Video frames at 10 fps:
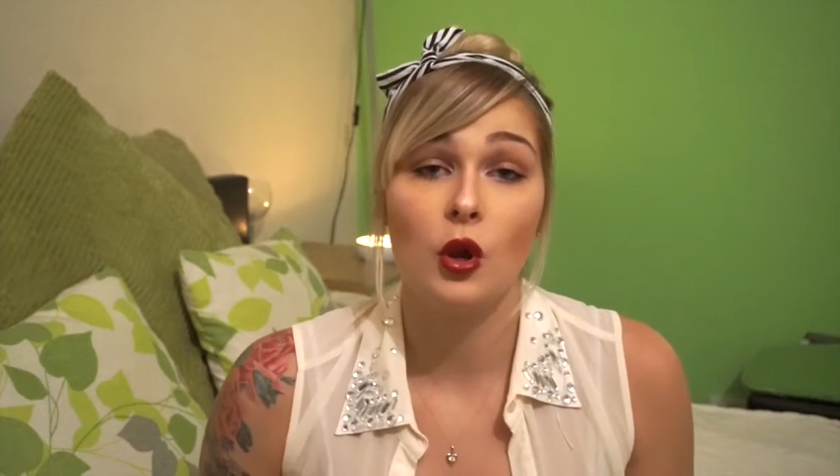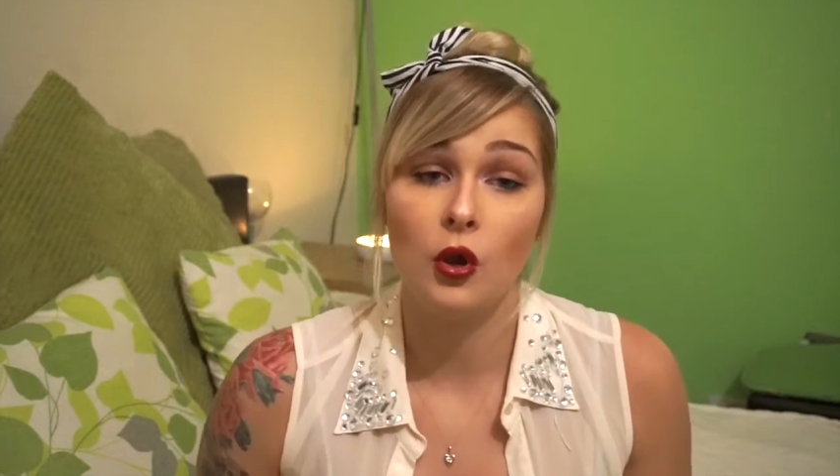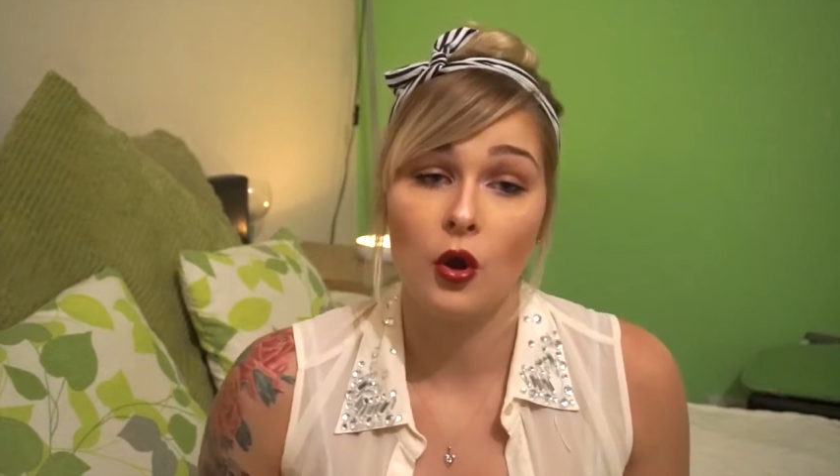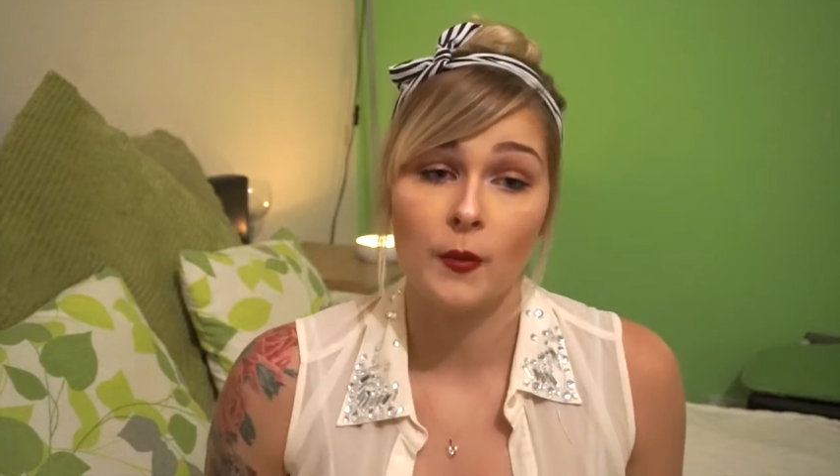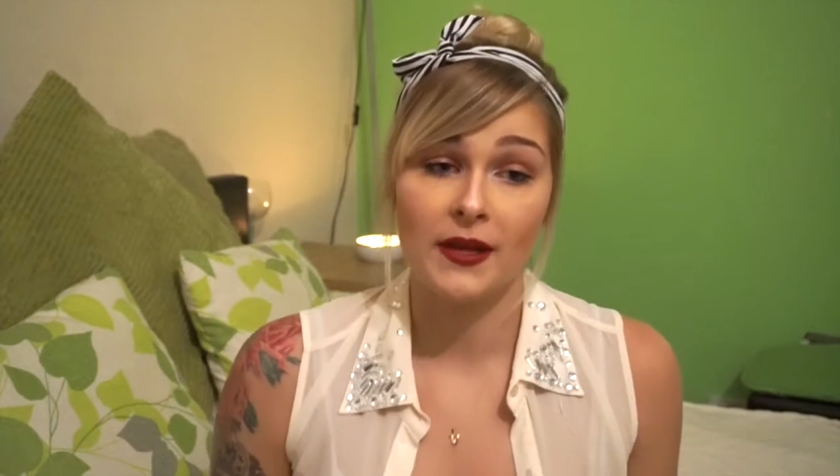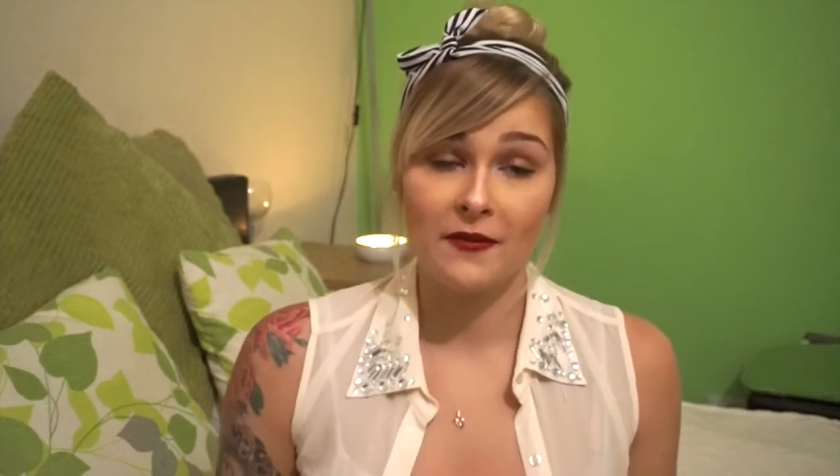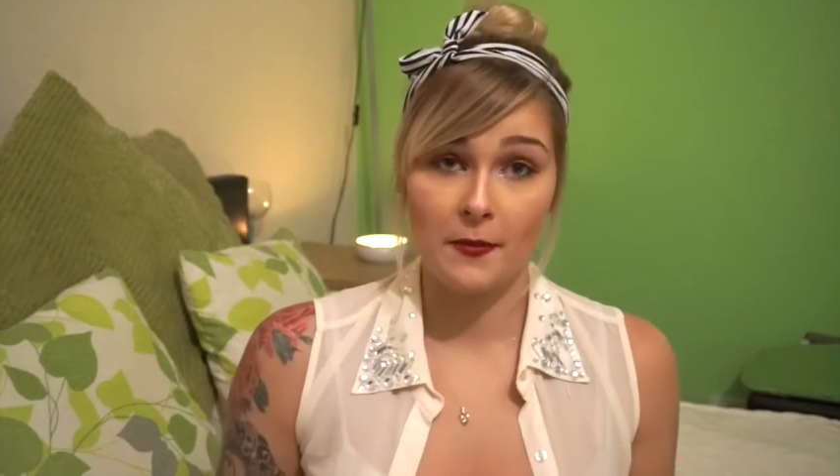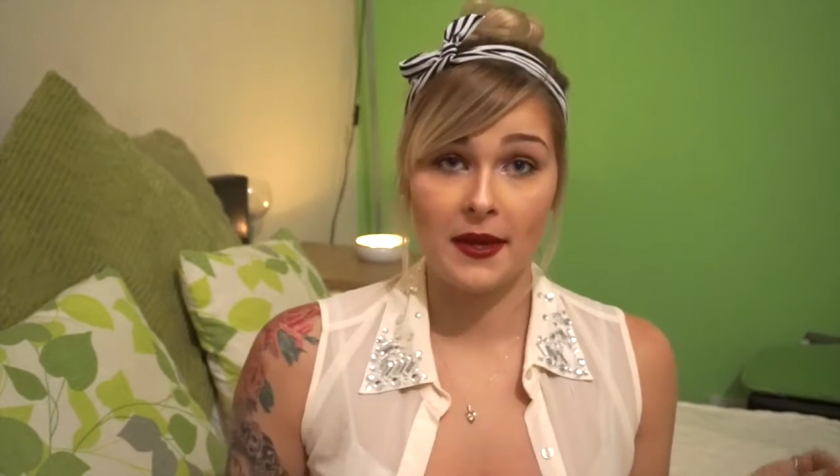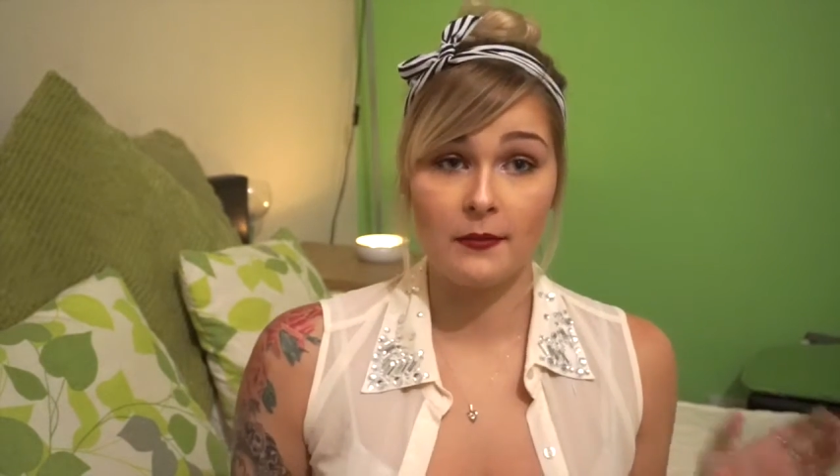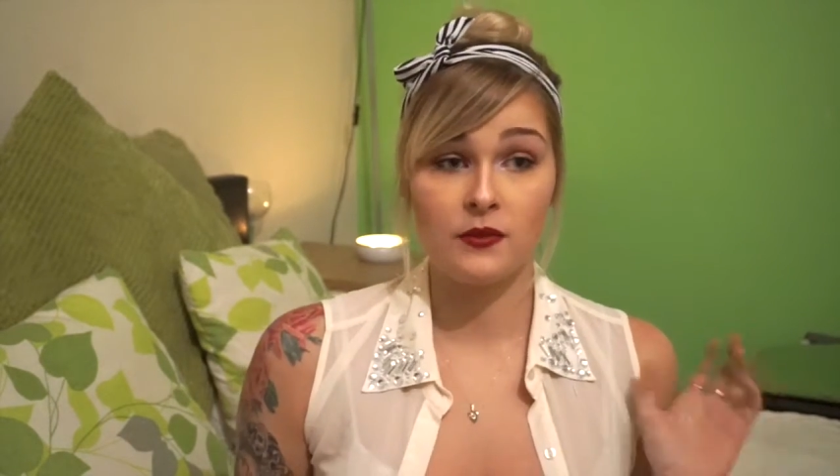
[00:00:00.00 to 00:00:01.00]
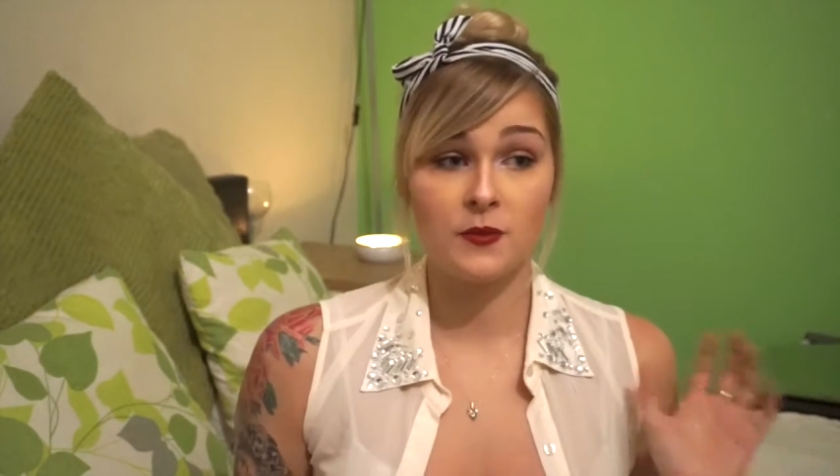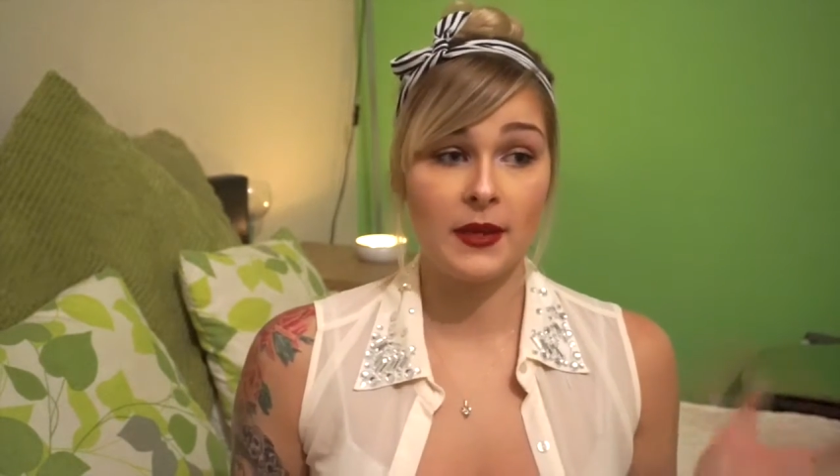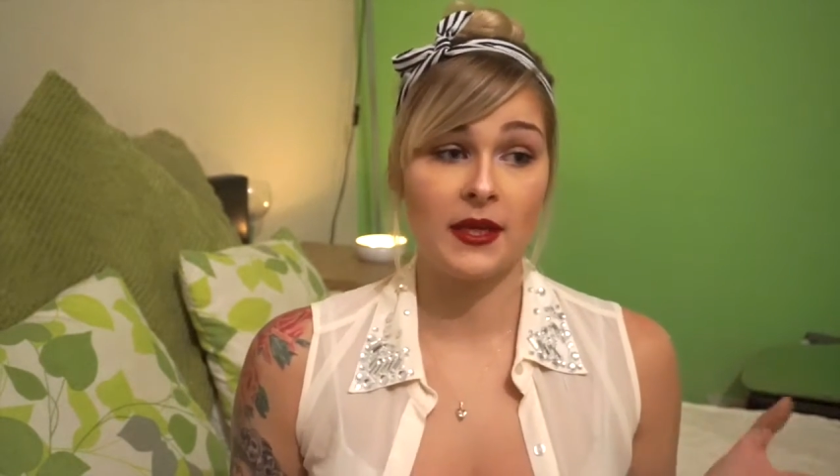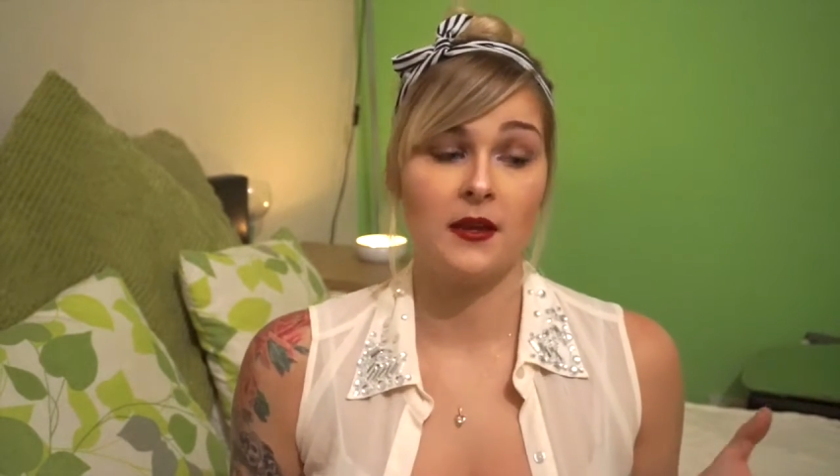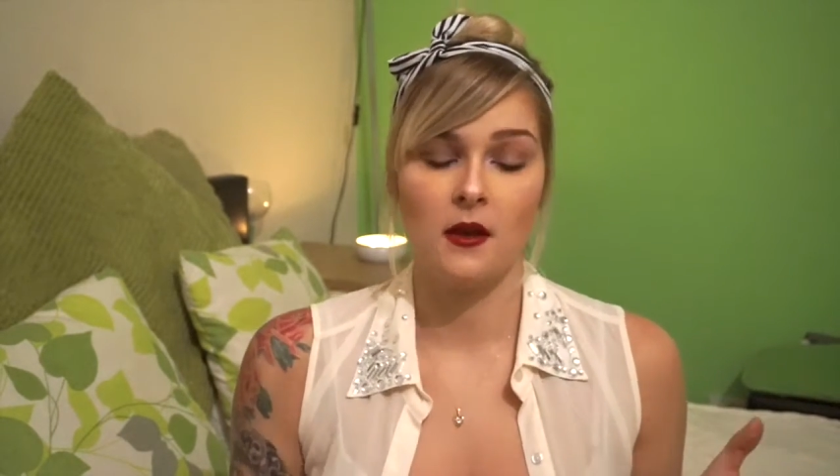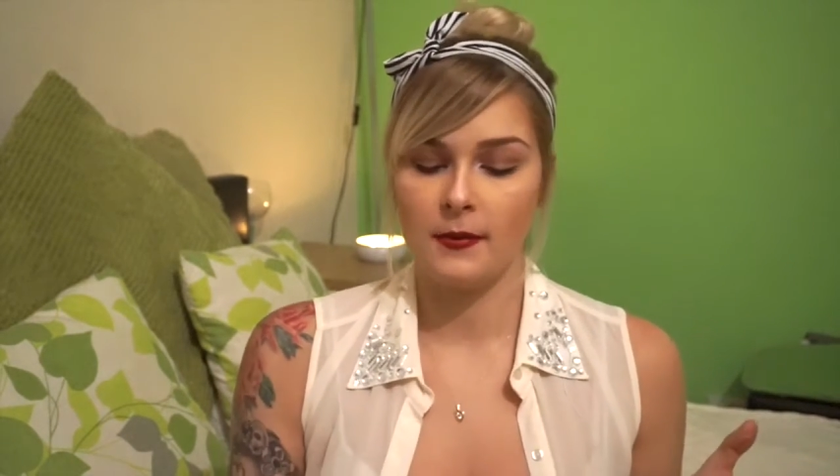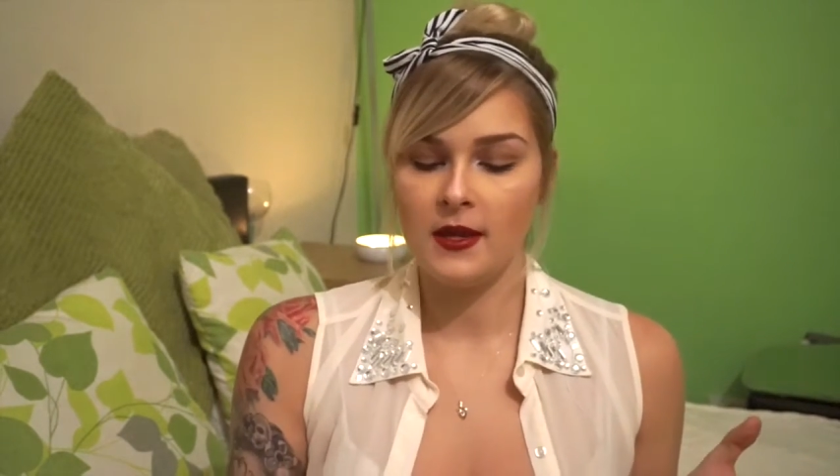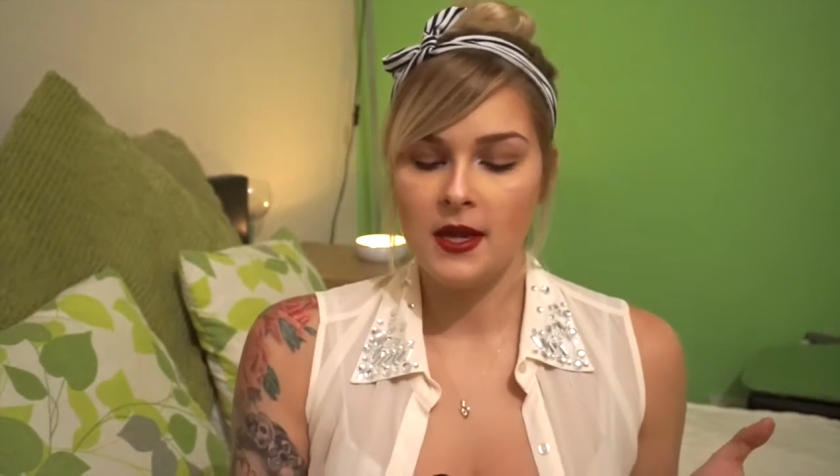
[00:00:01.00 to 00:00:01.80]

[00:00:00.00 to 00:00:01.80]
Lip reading: long but never been able to pick it up,